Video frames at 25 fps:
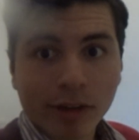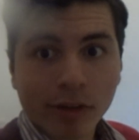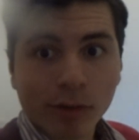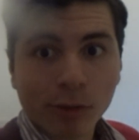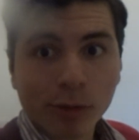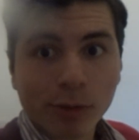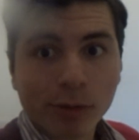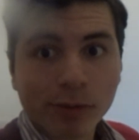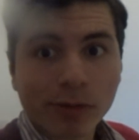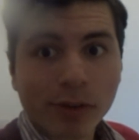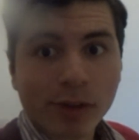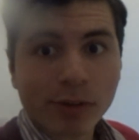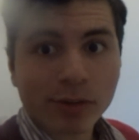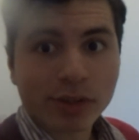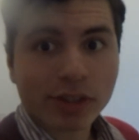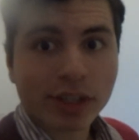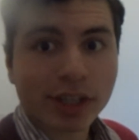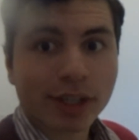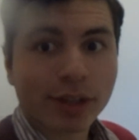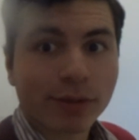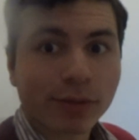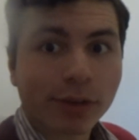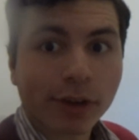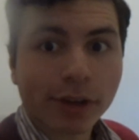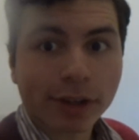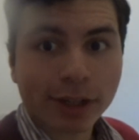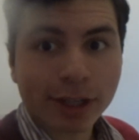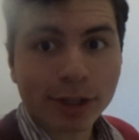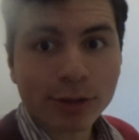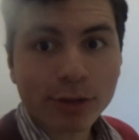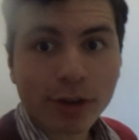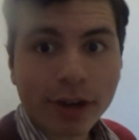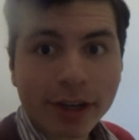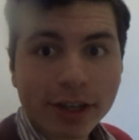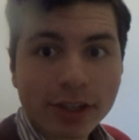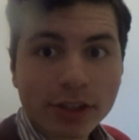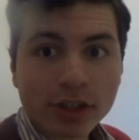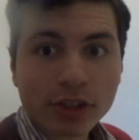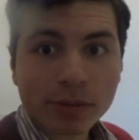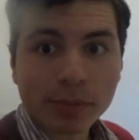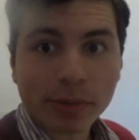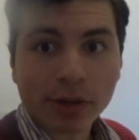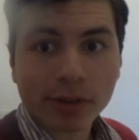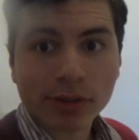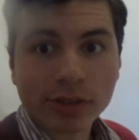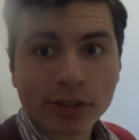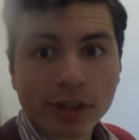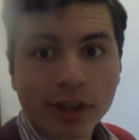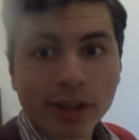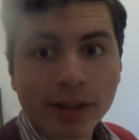or Foxy the Friendly Train
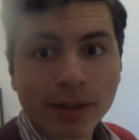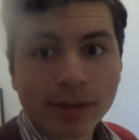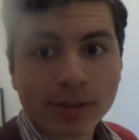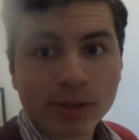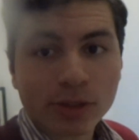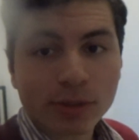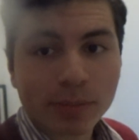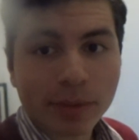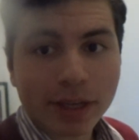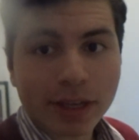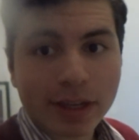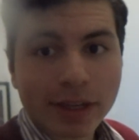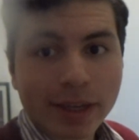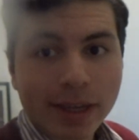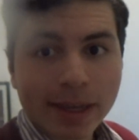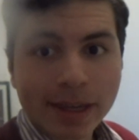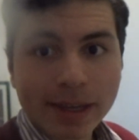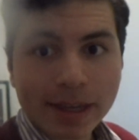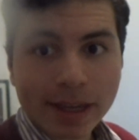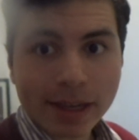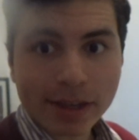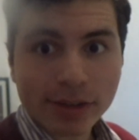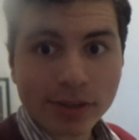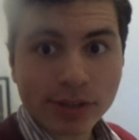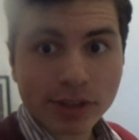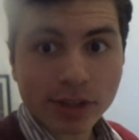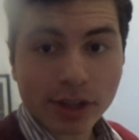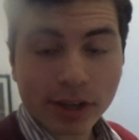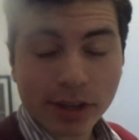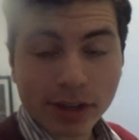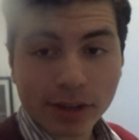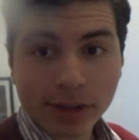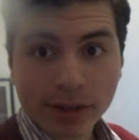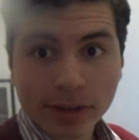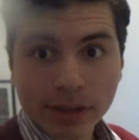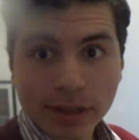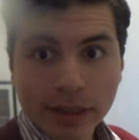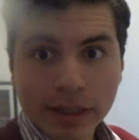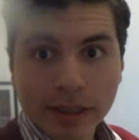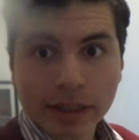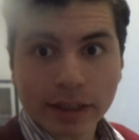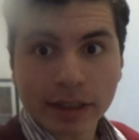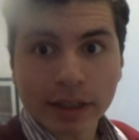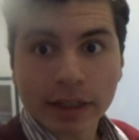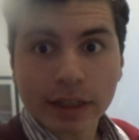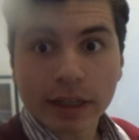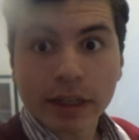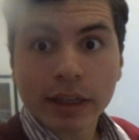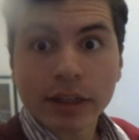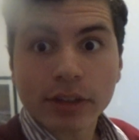Spotter speaking and uh,
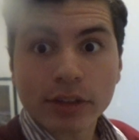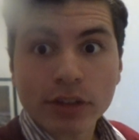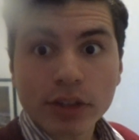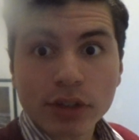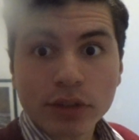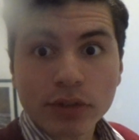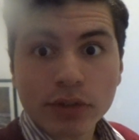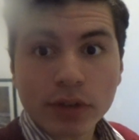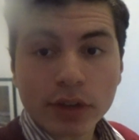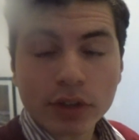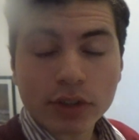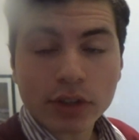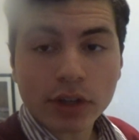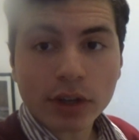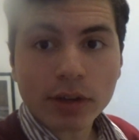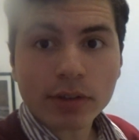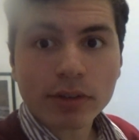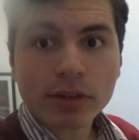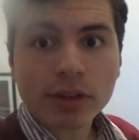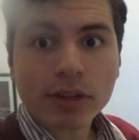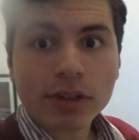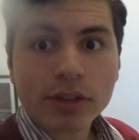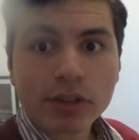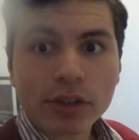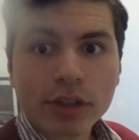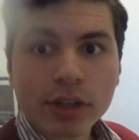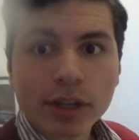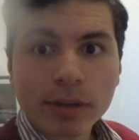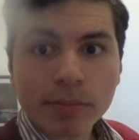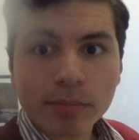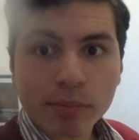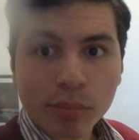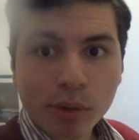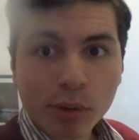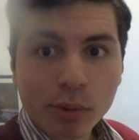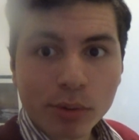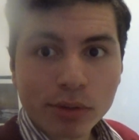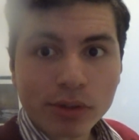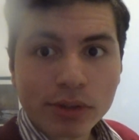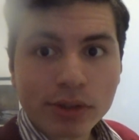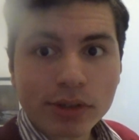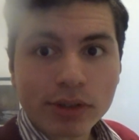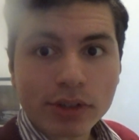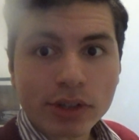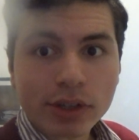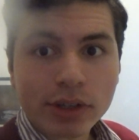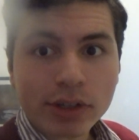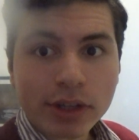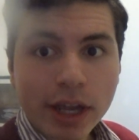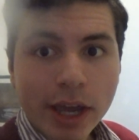this video there's an
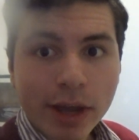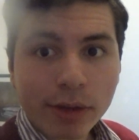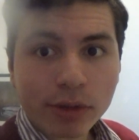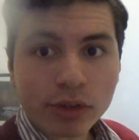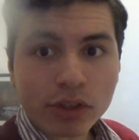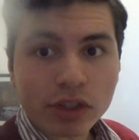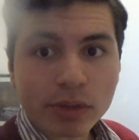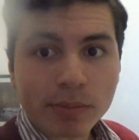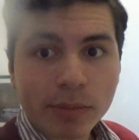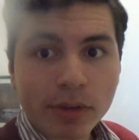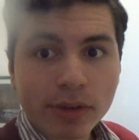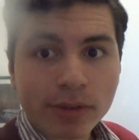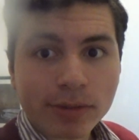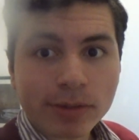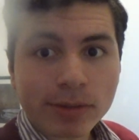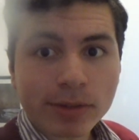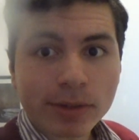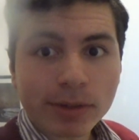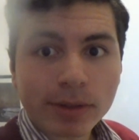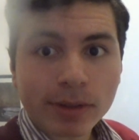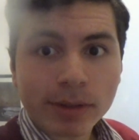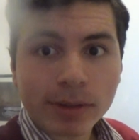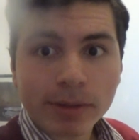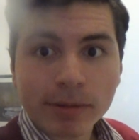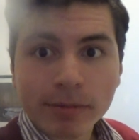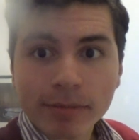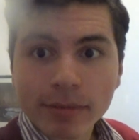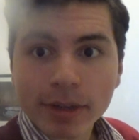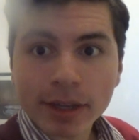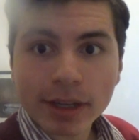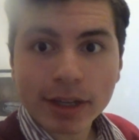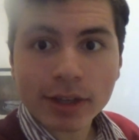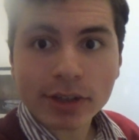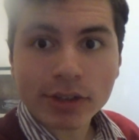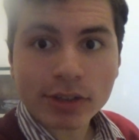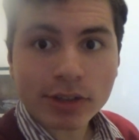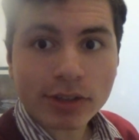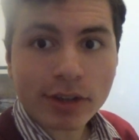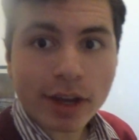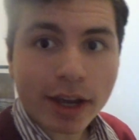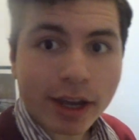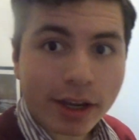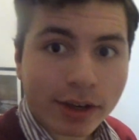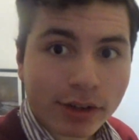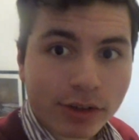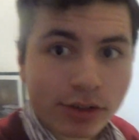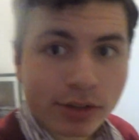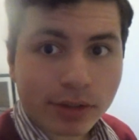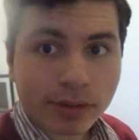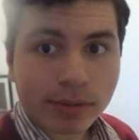important announcement is
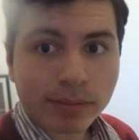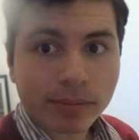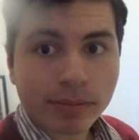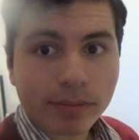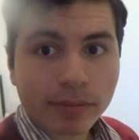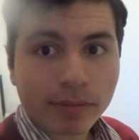that